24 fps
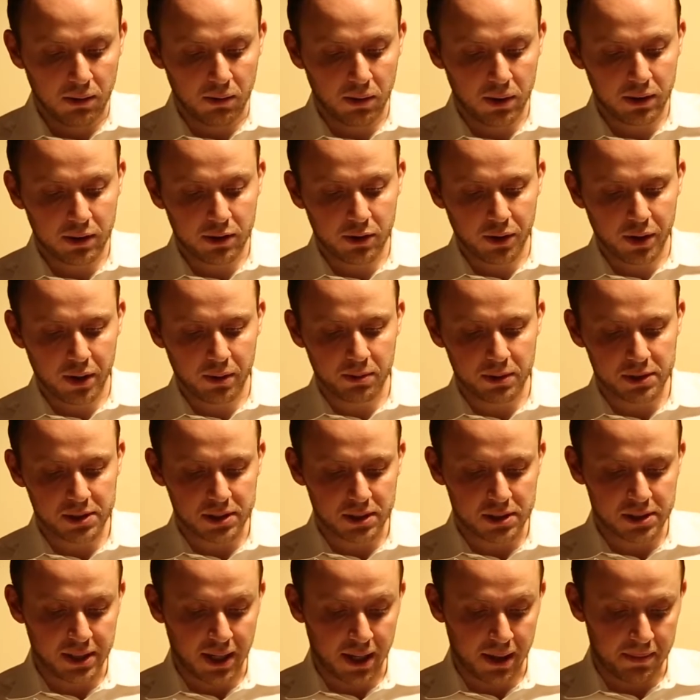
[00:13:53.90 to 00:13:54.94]
1:30 was
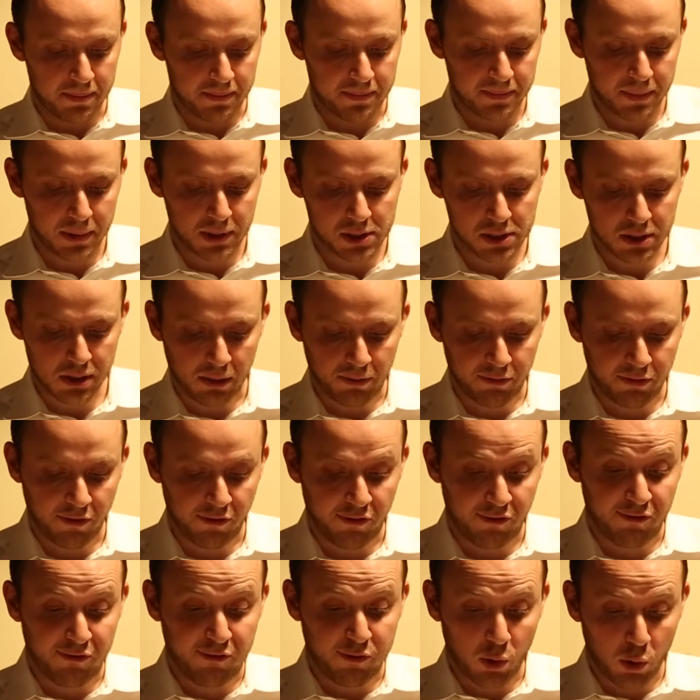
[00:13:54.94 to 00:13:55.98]
the time. He'd slept
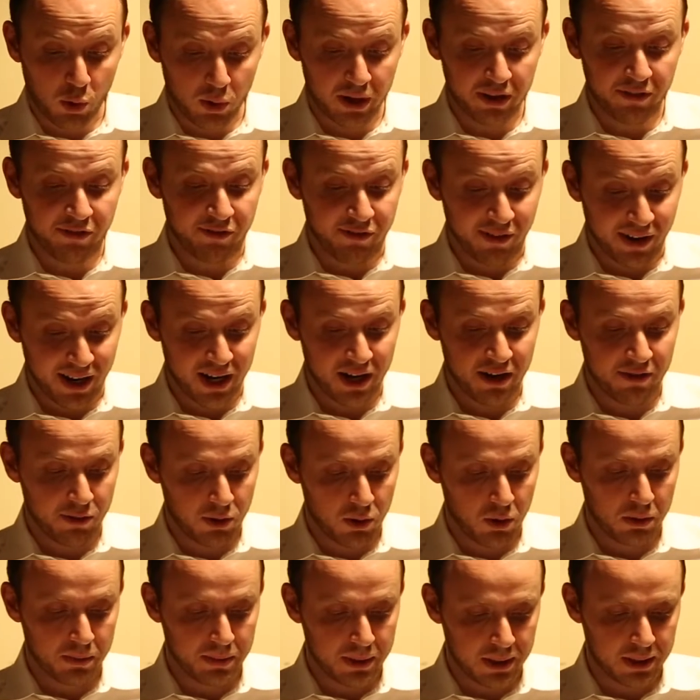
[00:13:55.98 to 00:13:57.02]
for 45
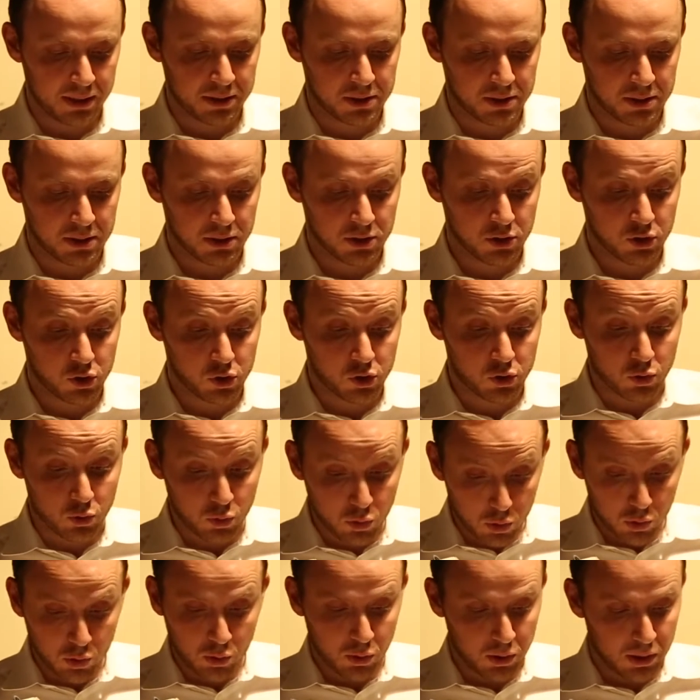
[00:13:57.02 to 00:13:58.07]
whole minutes.
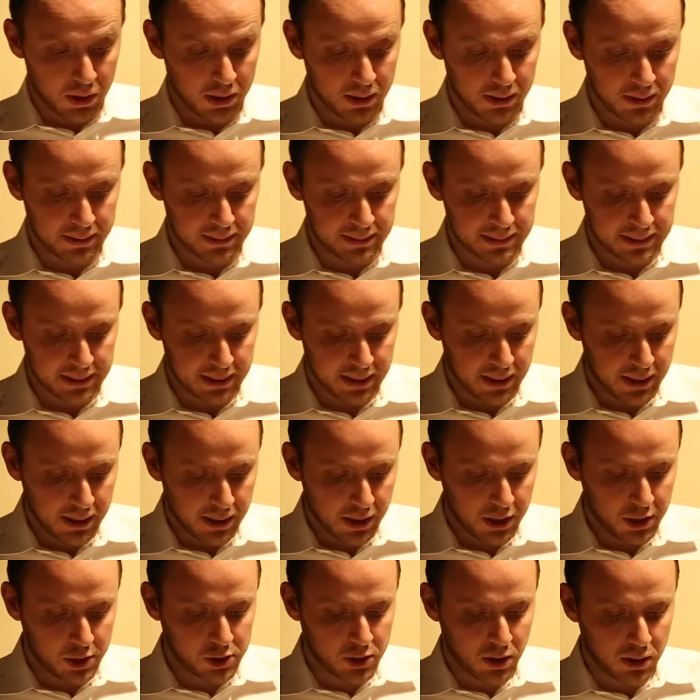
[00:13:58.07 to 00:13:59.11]
Screwed!
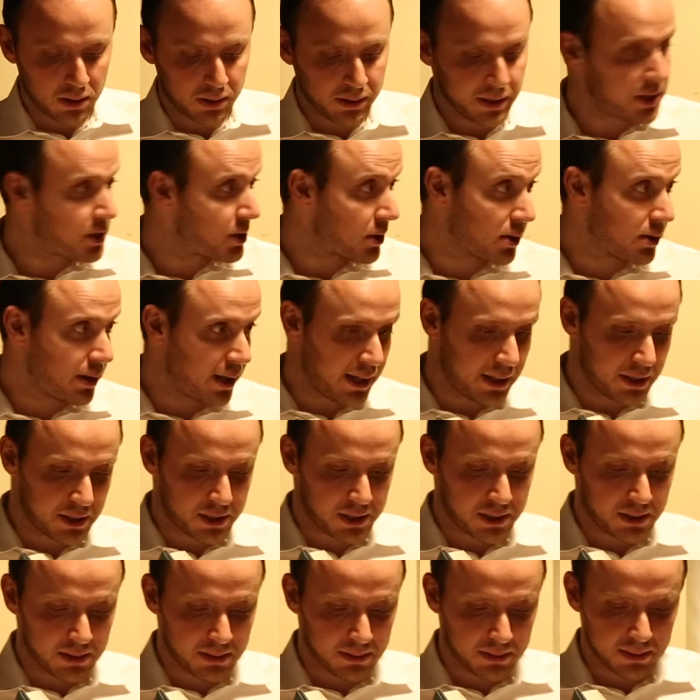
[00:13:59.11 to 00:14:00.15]
He shot a laser
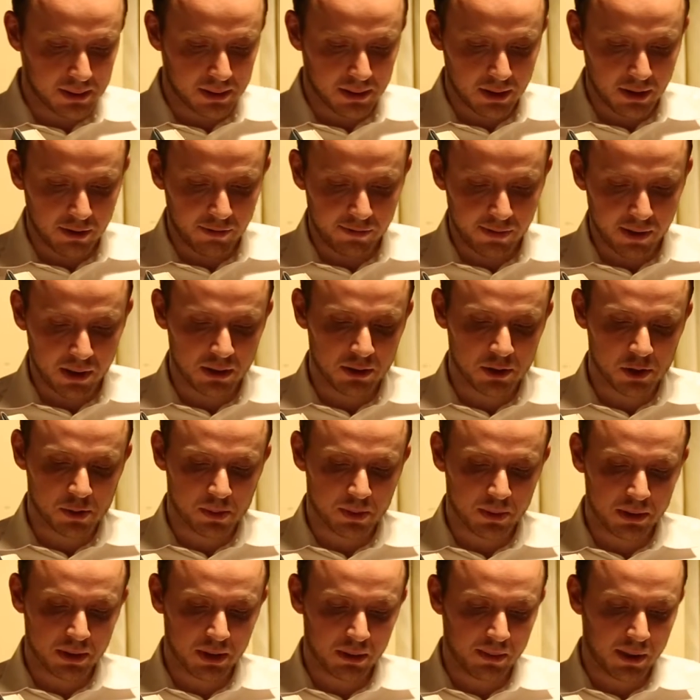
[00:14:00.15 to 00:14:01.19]
glance at the offender
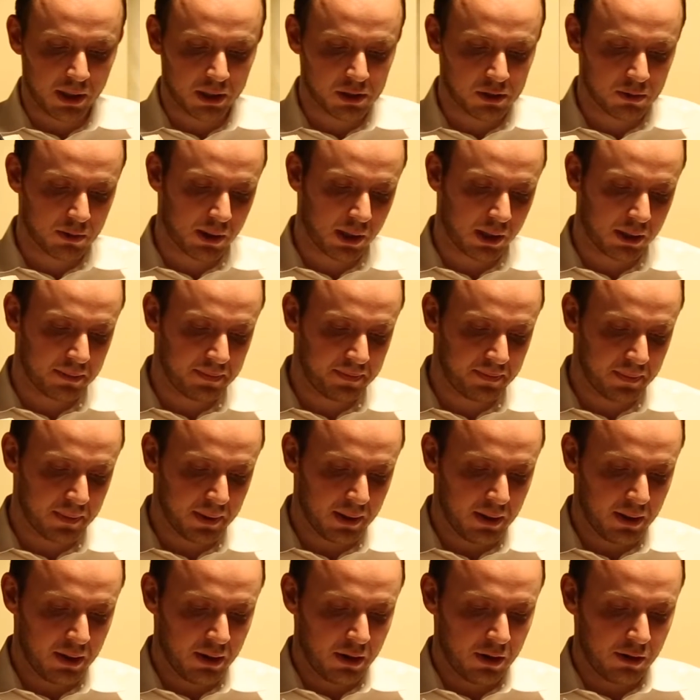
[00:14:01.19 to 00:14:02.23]
sprinting back to work.
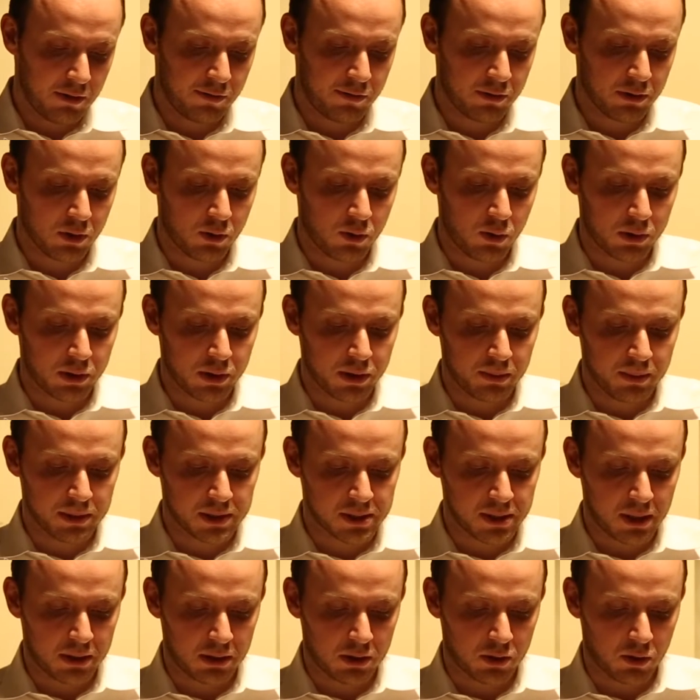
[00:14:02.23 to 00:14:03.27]
Phil cornered him
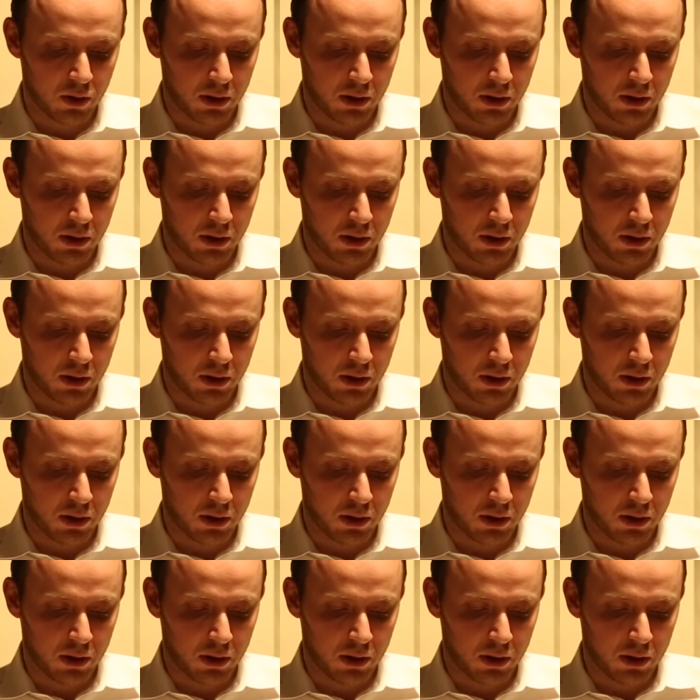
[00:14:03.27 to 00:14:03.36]
inside the